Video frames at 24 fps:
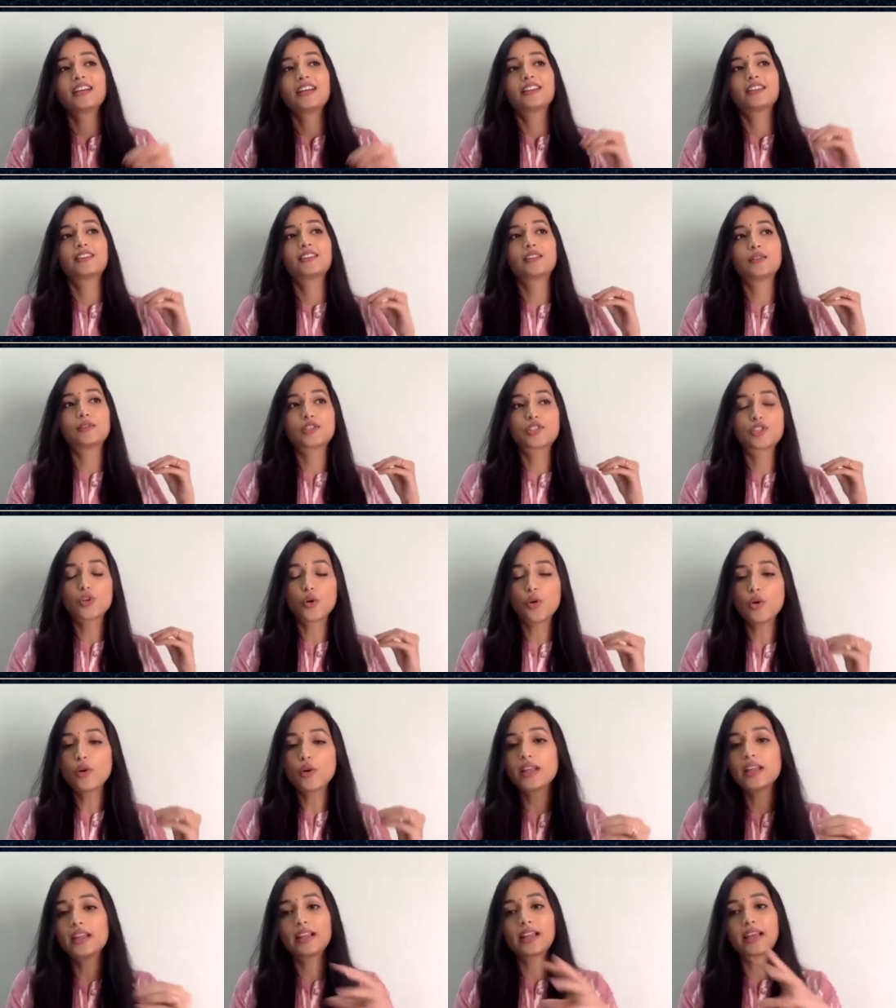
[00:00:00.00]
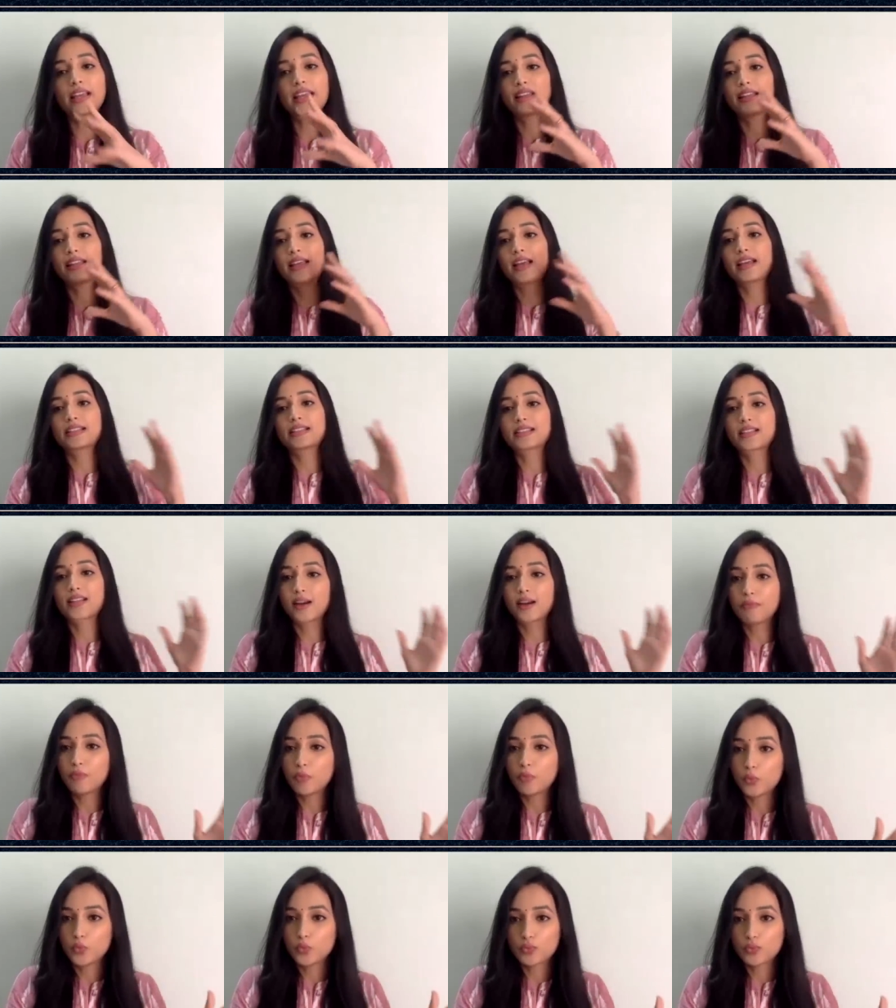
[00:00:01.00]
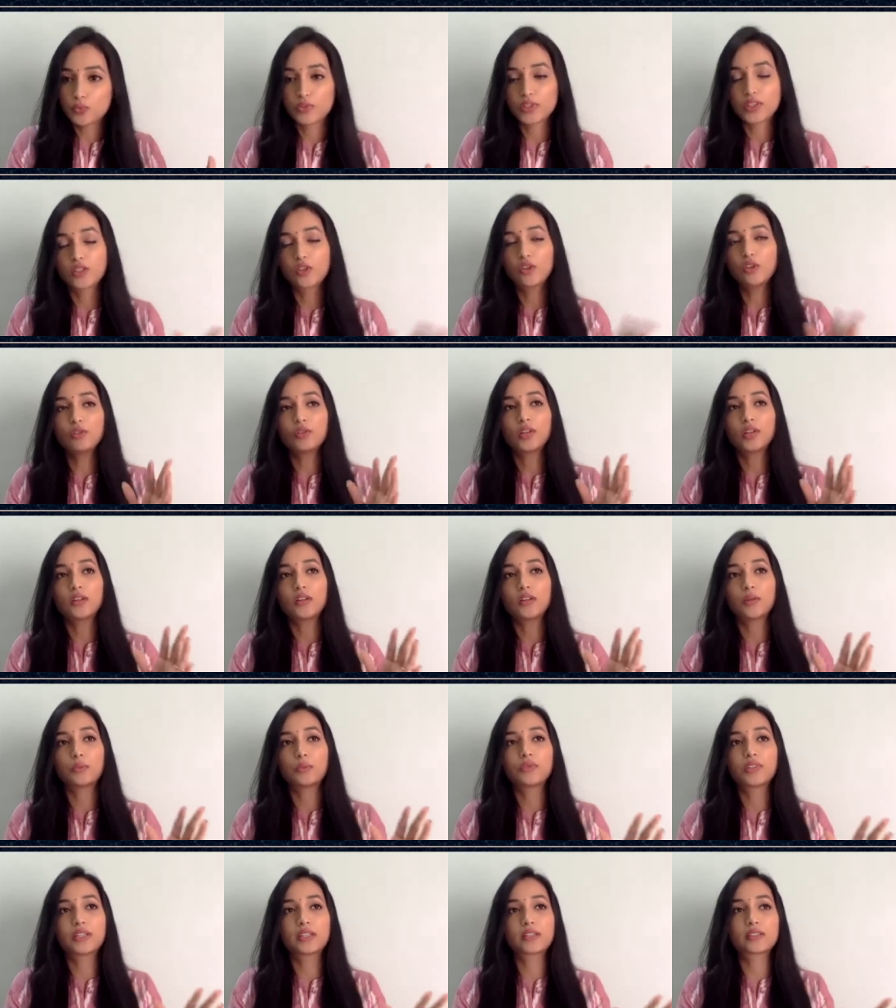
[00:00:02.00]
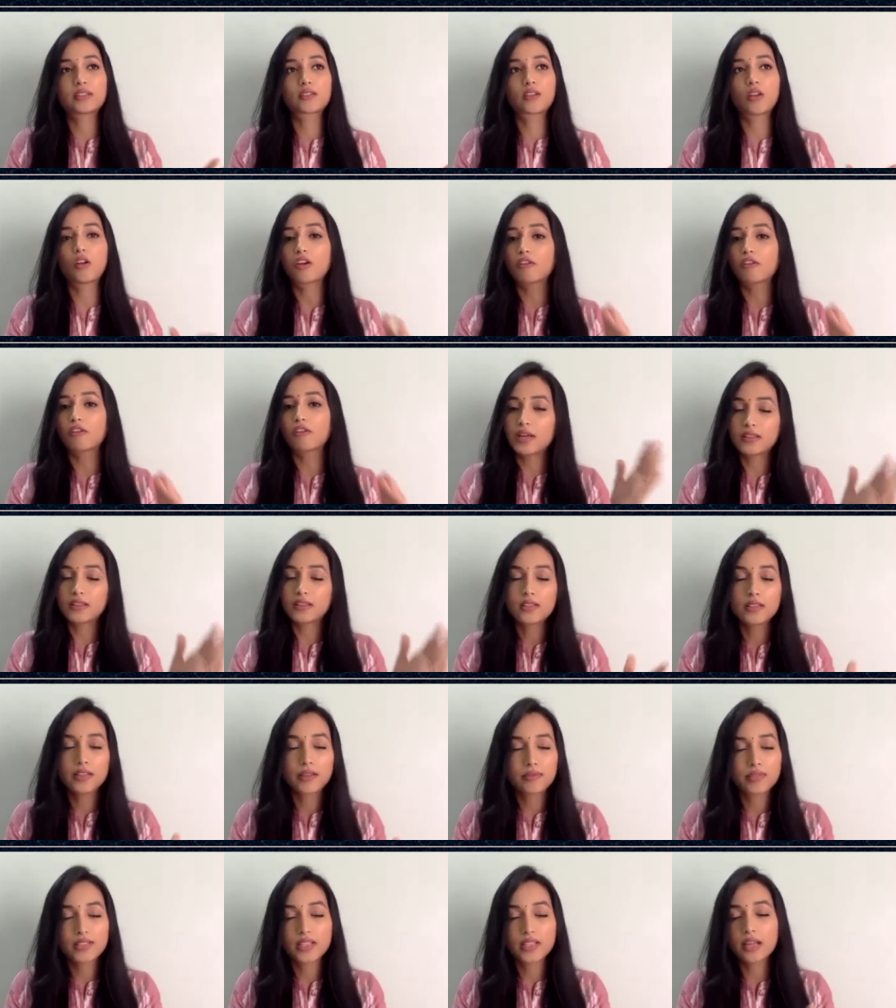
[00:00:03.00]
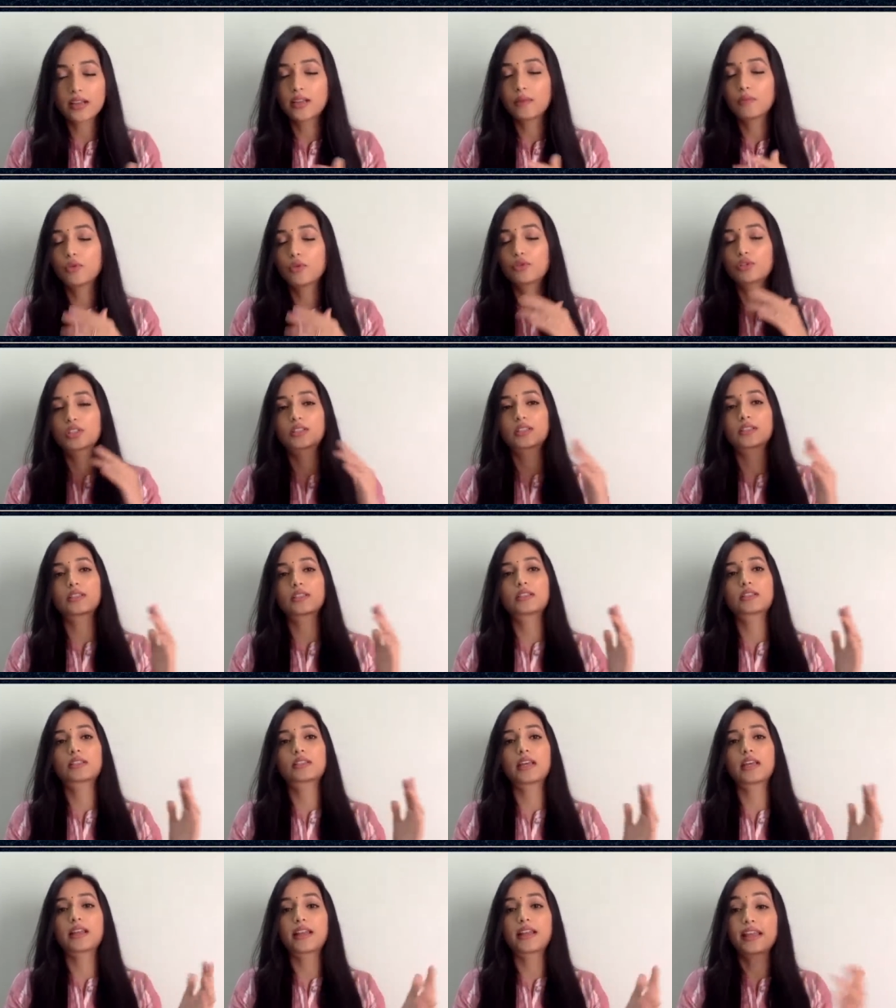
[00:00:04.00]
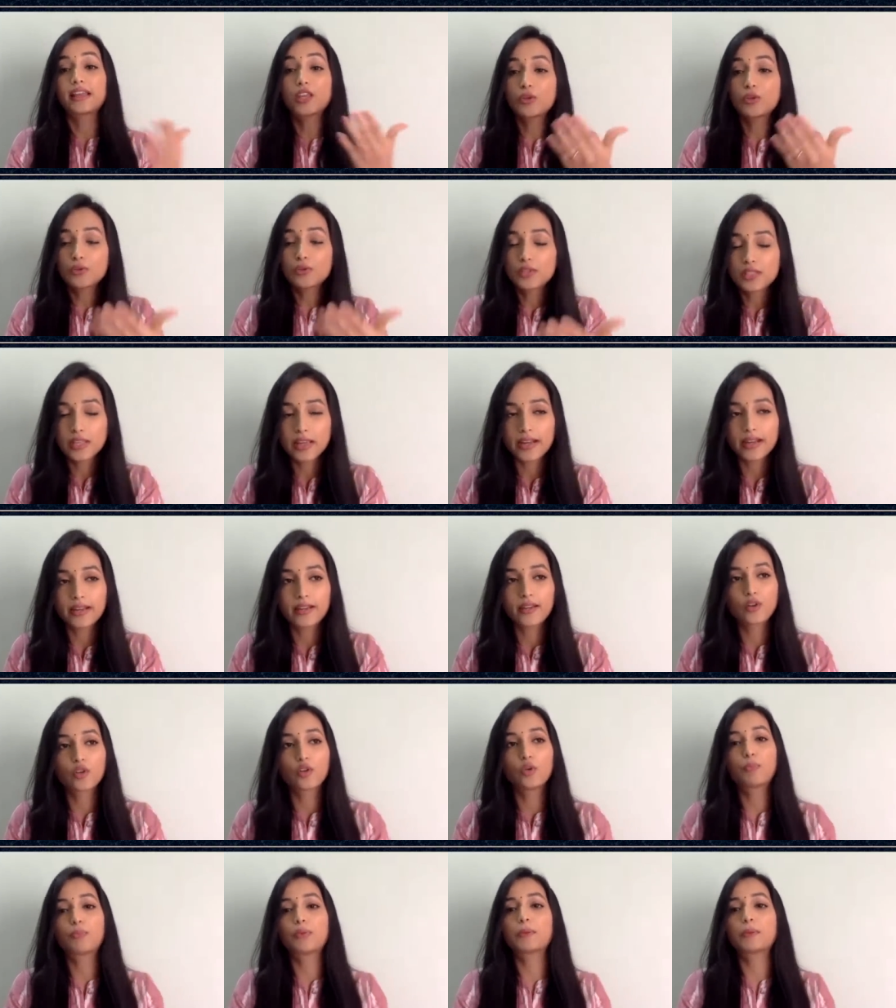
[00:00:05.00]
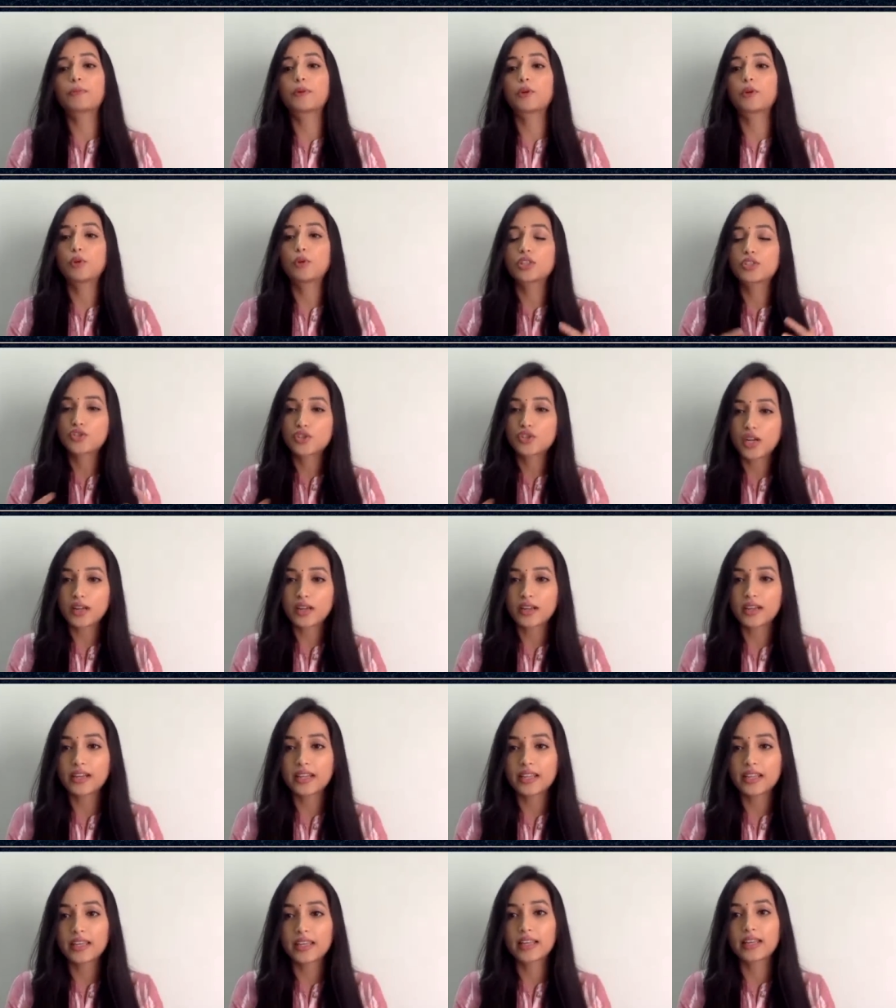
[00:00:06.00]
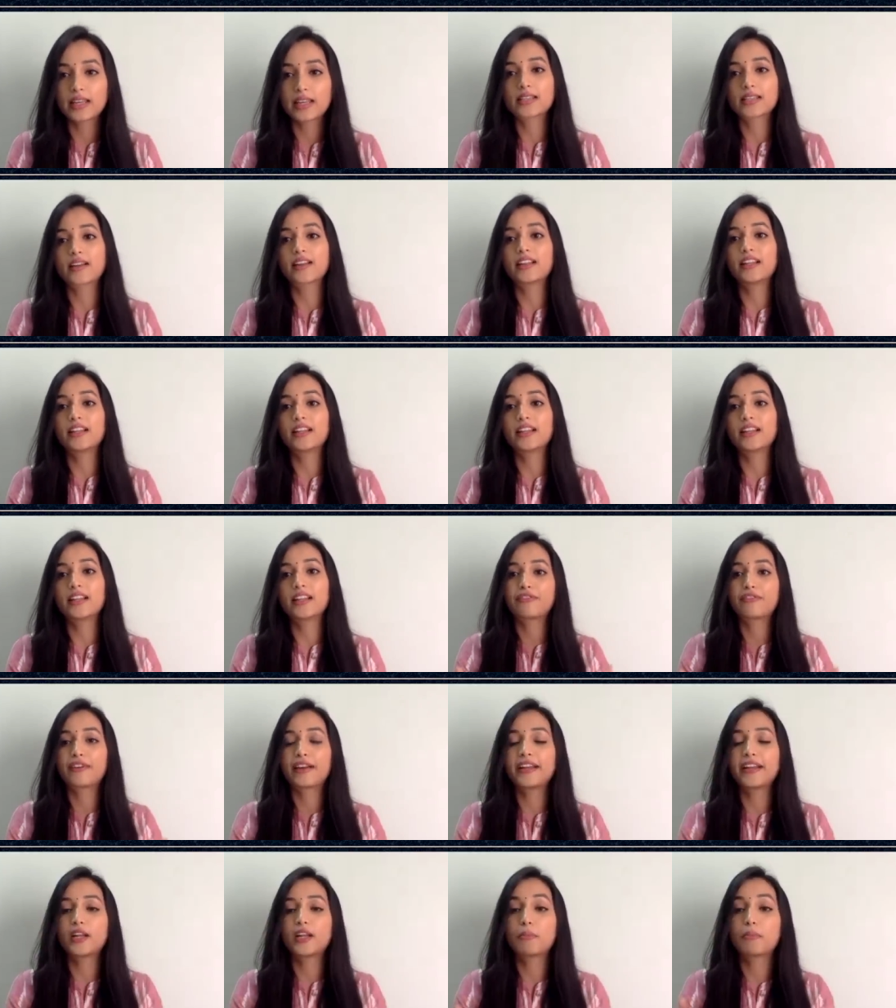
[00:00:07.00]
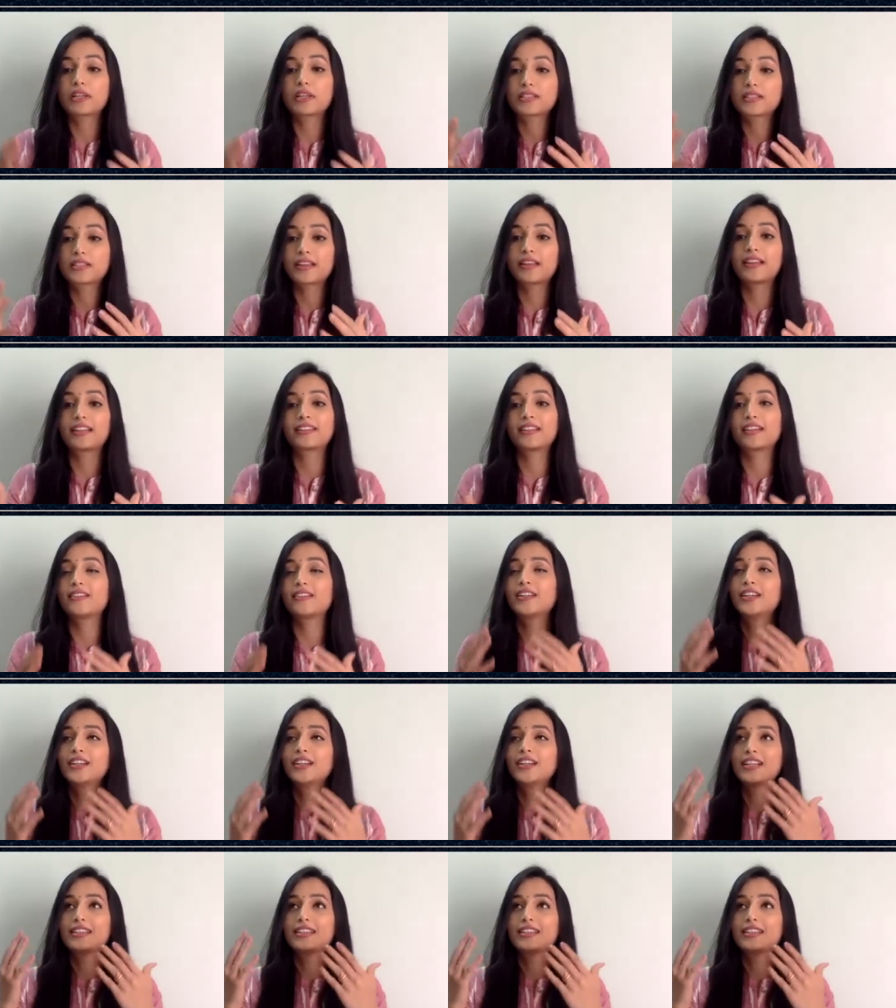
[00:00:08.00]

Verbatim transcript: the storyline has come with, you know, uh, there's a lot of mother-son emotions. And like you said, you know, people who are struggling and suddenly they find a Messiah. Like that.